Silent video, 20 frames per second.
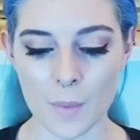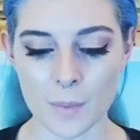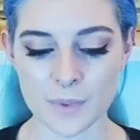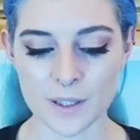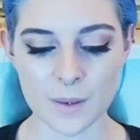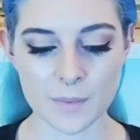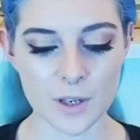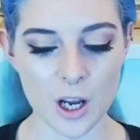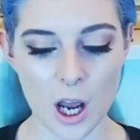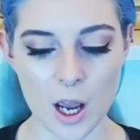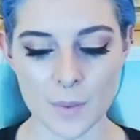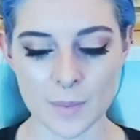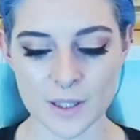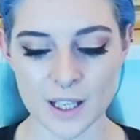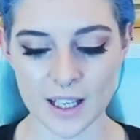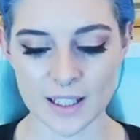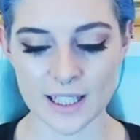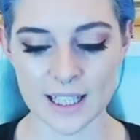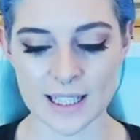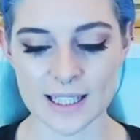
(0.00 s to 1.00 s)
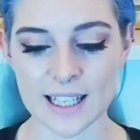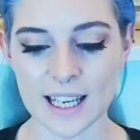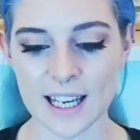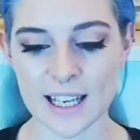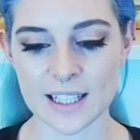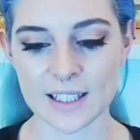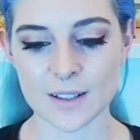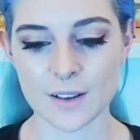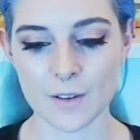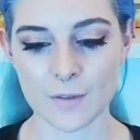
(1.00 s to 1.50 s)
Sometimes, like this
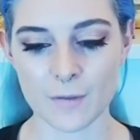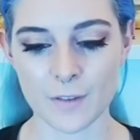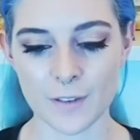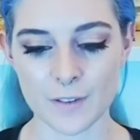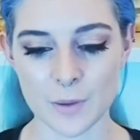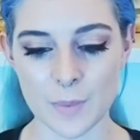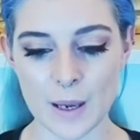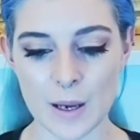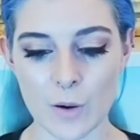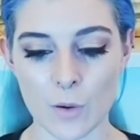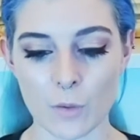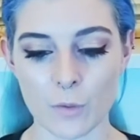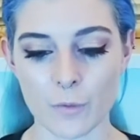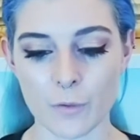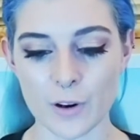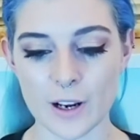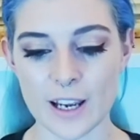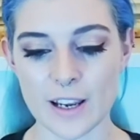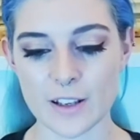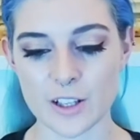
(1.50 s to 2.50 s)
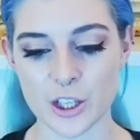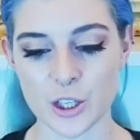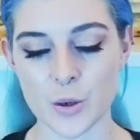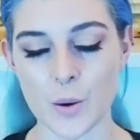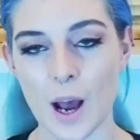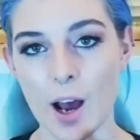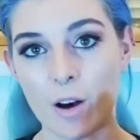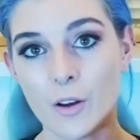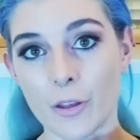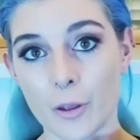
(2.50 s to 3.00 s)
is 50p or free to
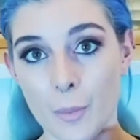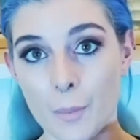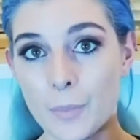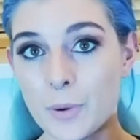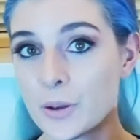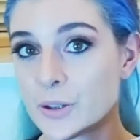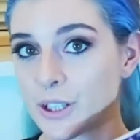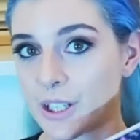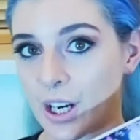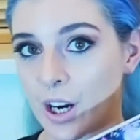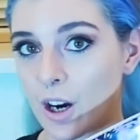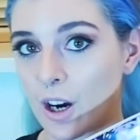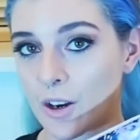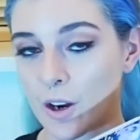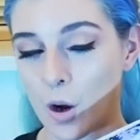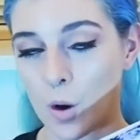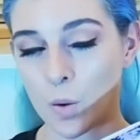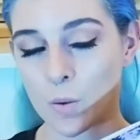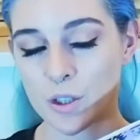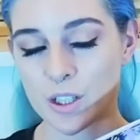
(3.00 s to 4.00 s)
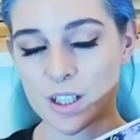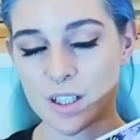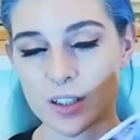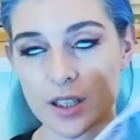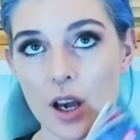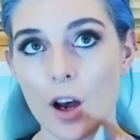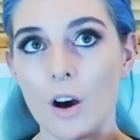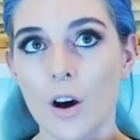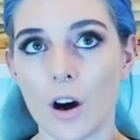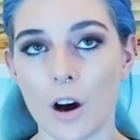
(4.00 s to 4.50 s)
health and beauty card holders.
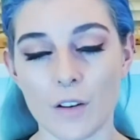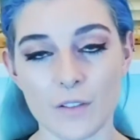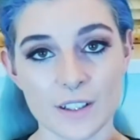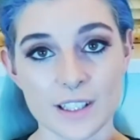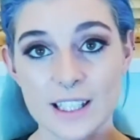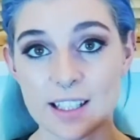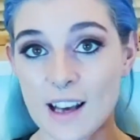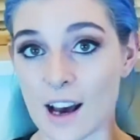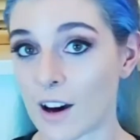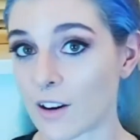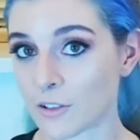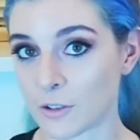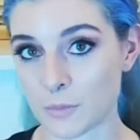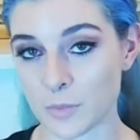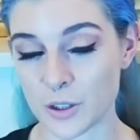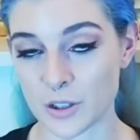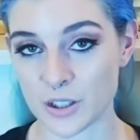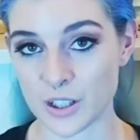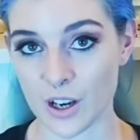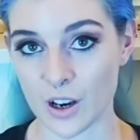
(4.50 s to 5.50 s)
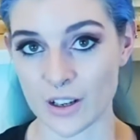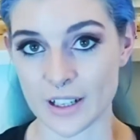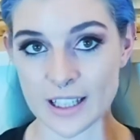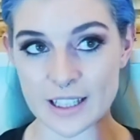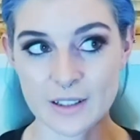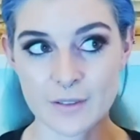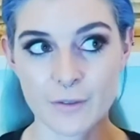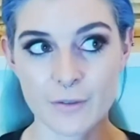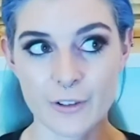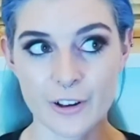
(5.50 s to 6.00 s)
Obviously the health and beauty card
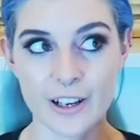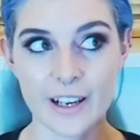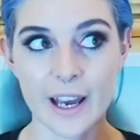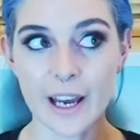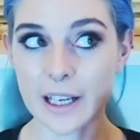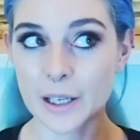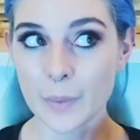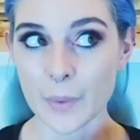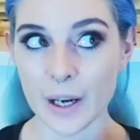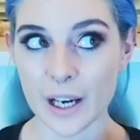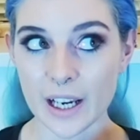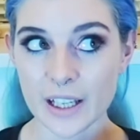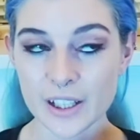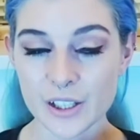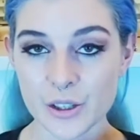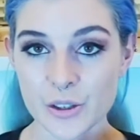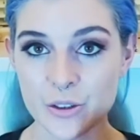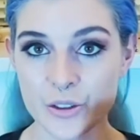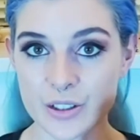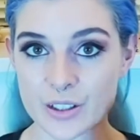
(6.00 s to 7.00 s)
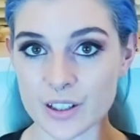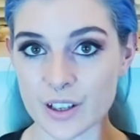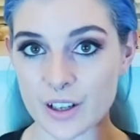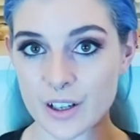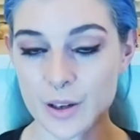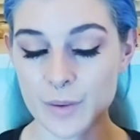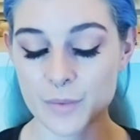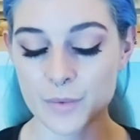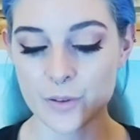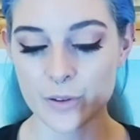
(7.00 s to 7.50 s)
is free anyway, that you can
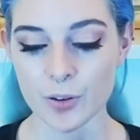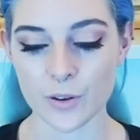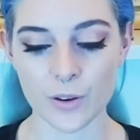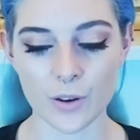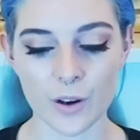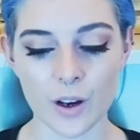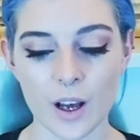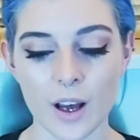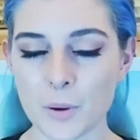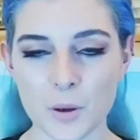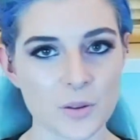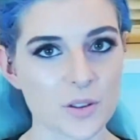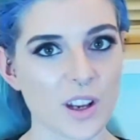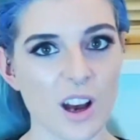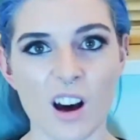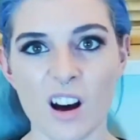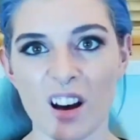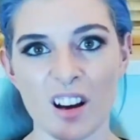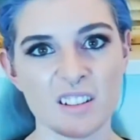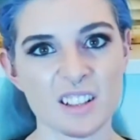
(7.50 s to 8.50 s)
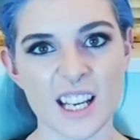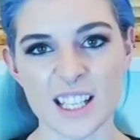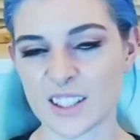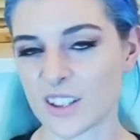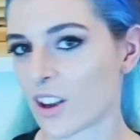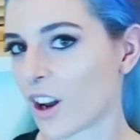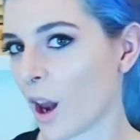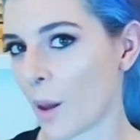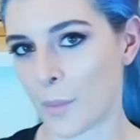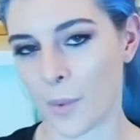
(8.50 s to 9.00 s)
sign up for. Boots card,
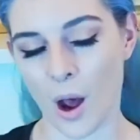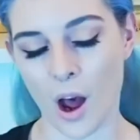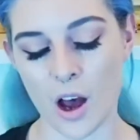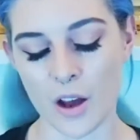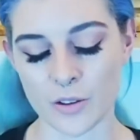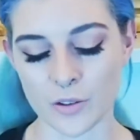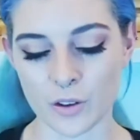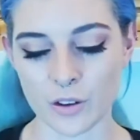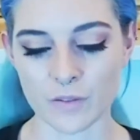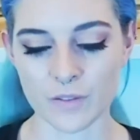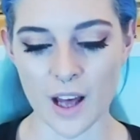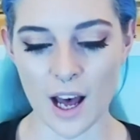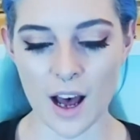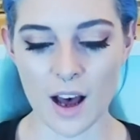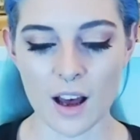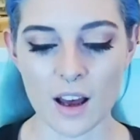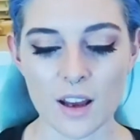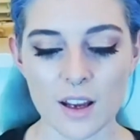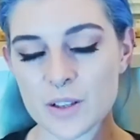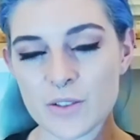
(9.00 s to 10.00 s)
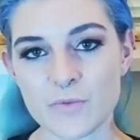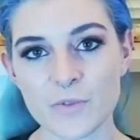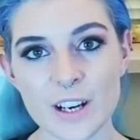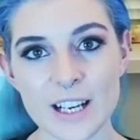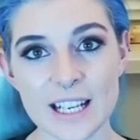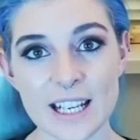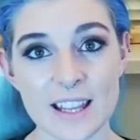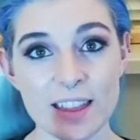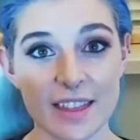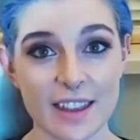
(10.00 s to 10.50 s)
Tesco Club card and all of that. I'm
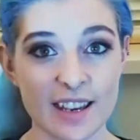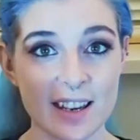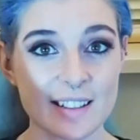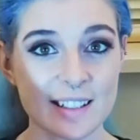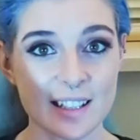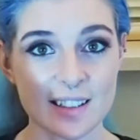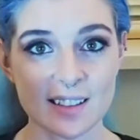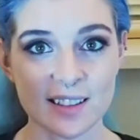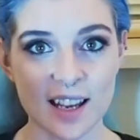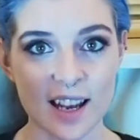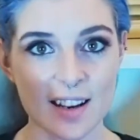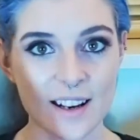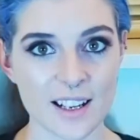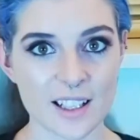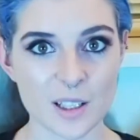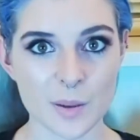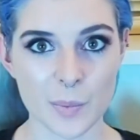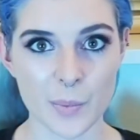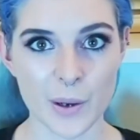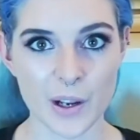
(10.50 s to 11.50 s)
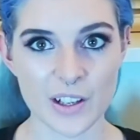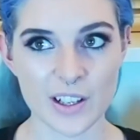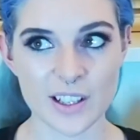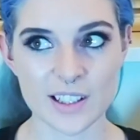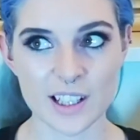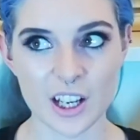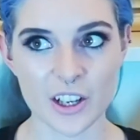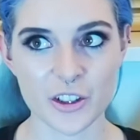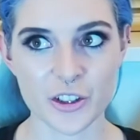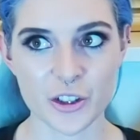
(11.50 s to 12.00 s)
reading these instead, and to be
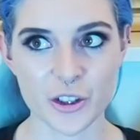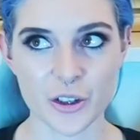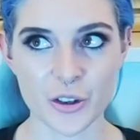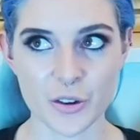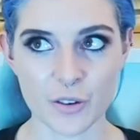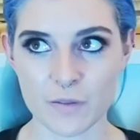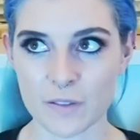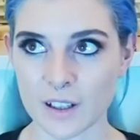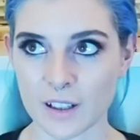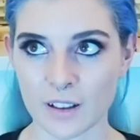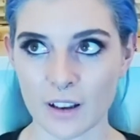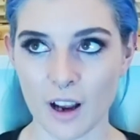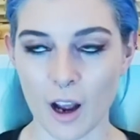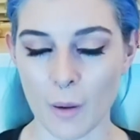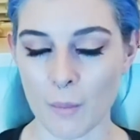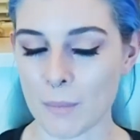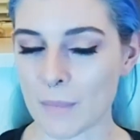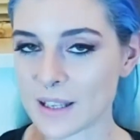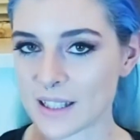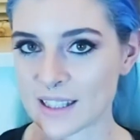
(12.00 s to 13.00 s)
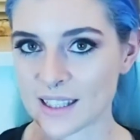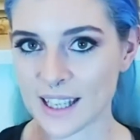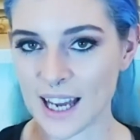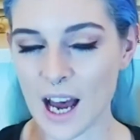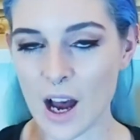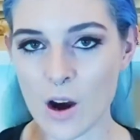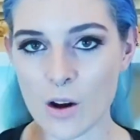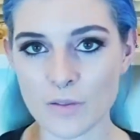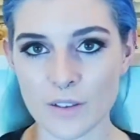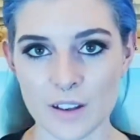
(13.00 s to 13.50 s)
honest, I do not feel like I'm missing
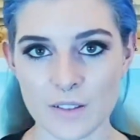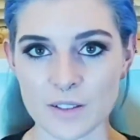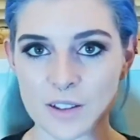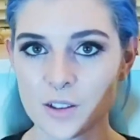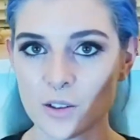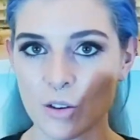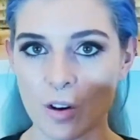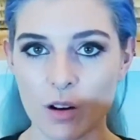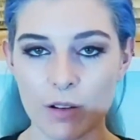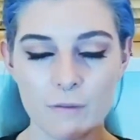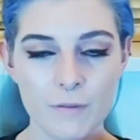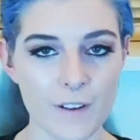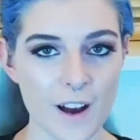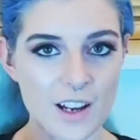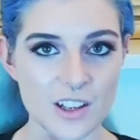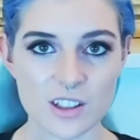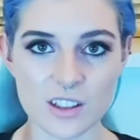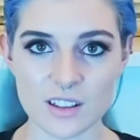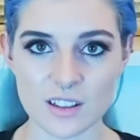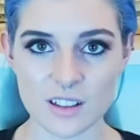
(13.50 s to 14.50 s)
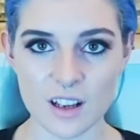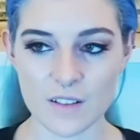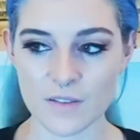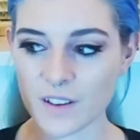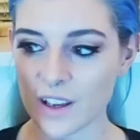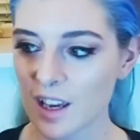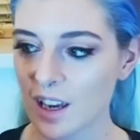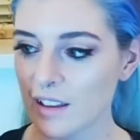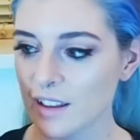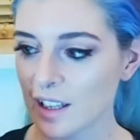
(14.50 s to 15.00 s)
out. They've still got fashion stuff
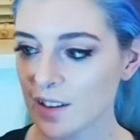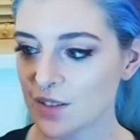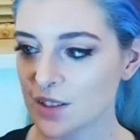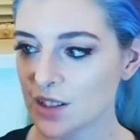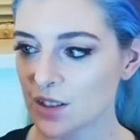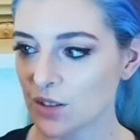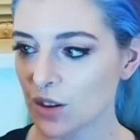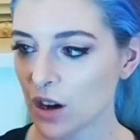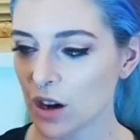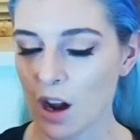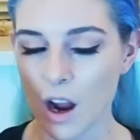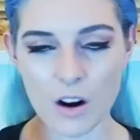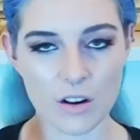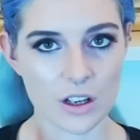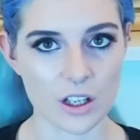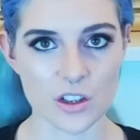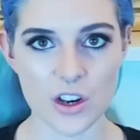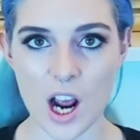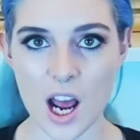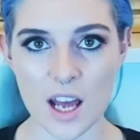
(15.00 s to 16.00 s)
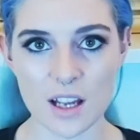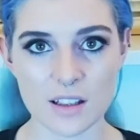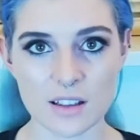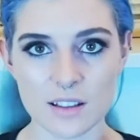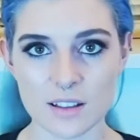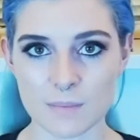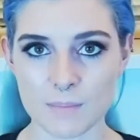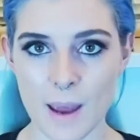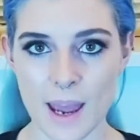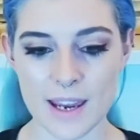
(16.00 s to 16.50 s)
in, they've still got current
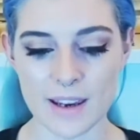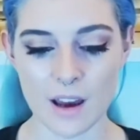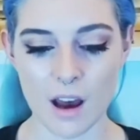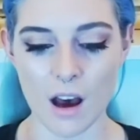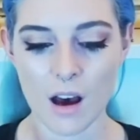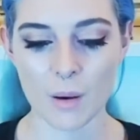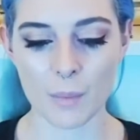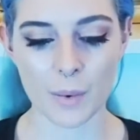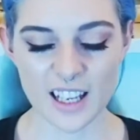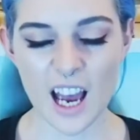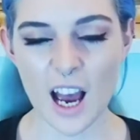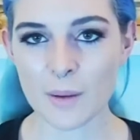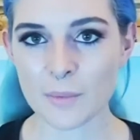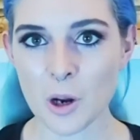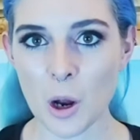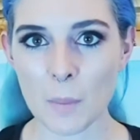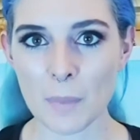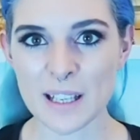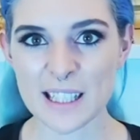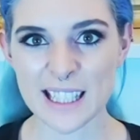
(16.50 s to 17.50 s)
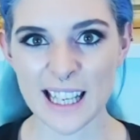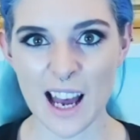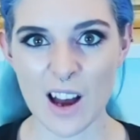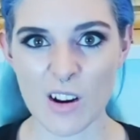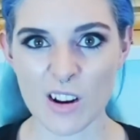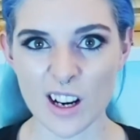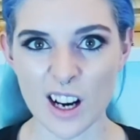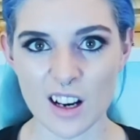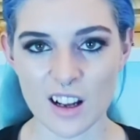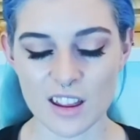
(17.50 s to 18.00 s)
trends, makeup. Yeah, I'm not missing
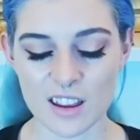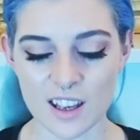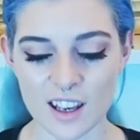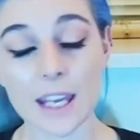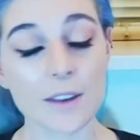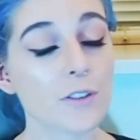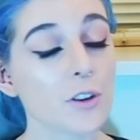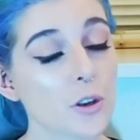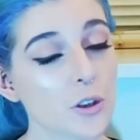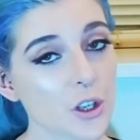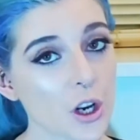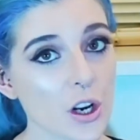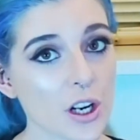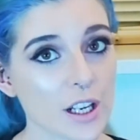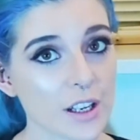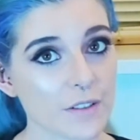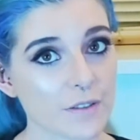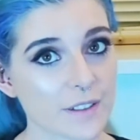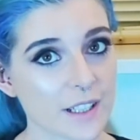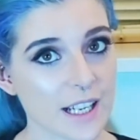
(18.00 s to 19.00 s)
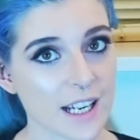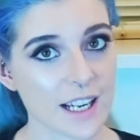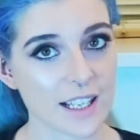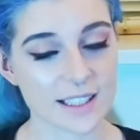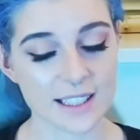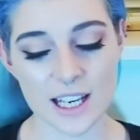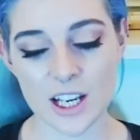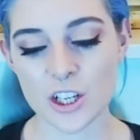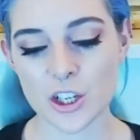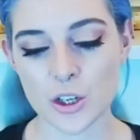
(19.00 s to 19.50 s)
out on anything. If you don't live near a
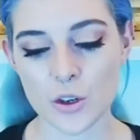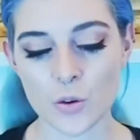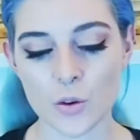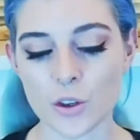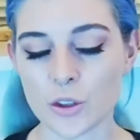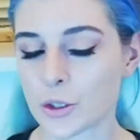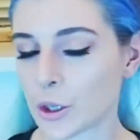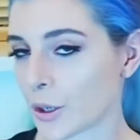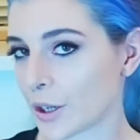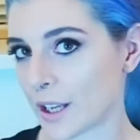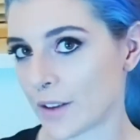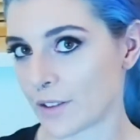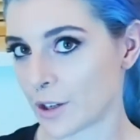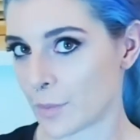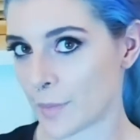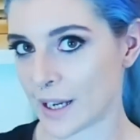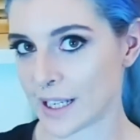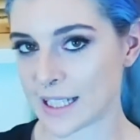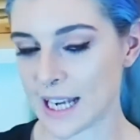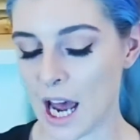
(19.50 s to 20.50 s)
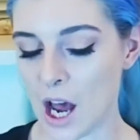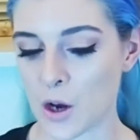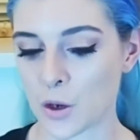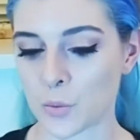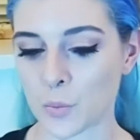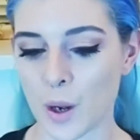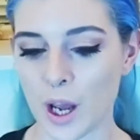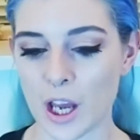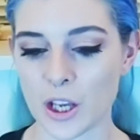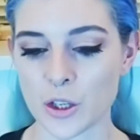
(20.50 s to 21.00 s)
station, or you don't live in a big
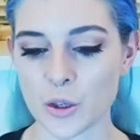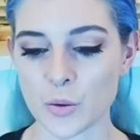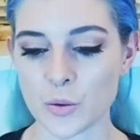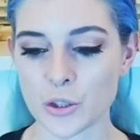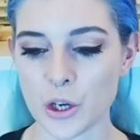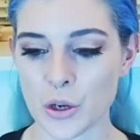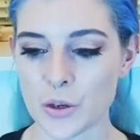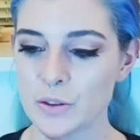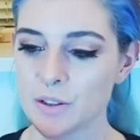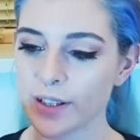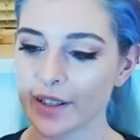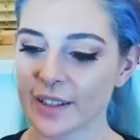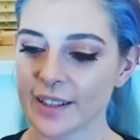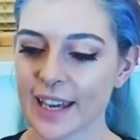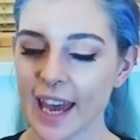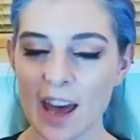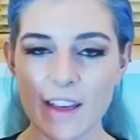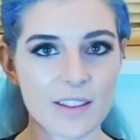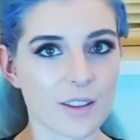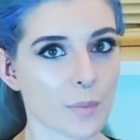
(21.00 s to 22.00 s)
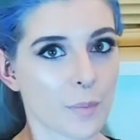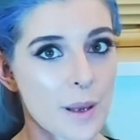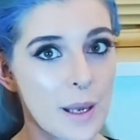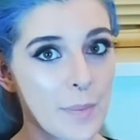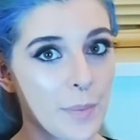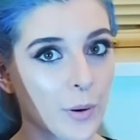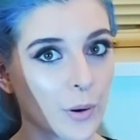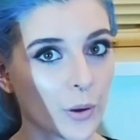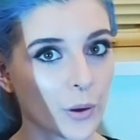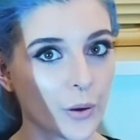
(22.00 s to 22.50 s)
town where you don't get the
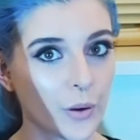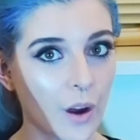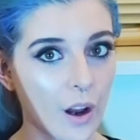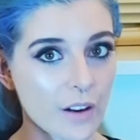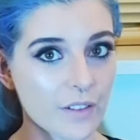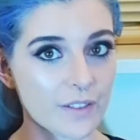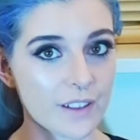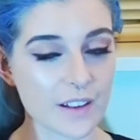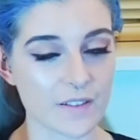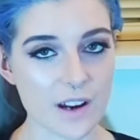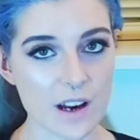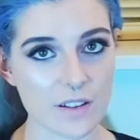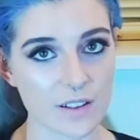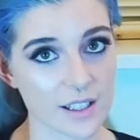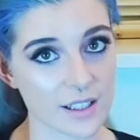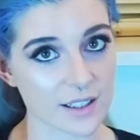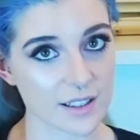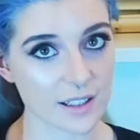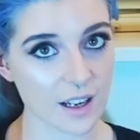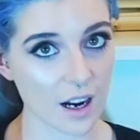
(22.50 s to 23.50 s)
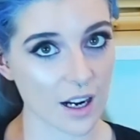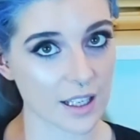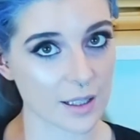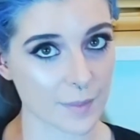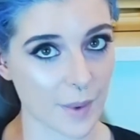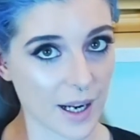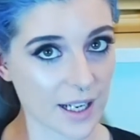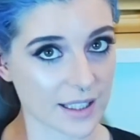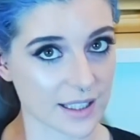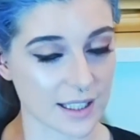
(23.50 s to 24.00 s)
people who kind of give out these stylist
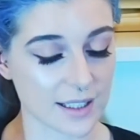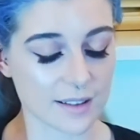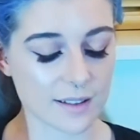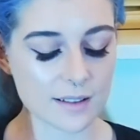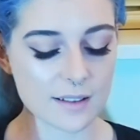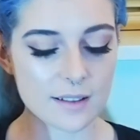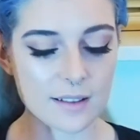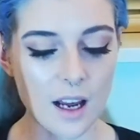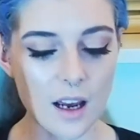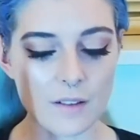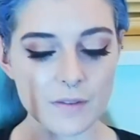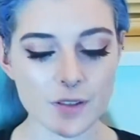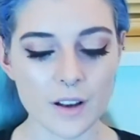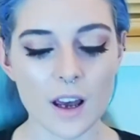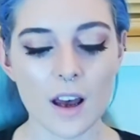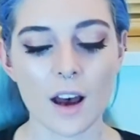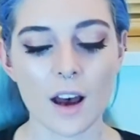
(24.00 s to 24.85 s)
magazines and stuff,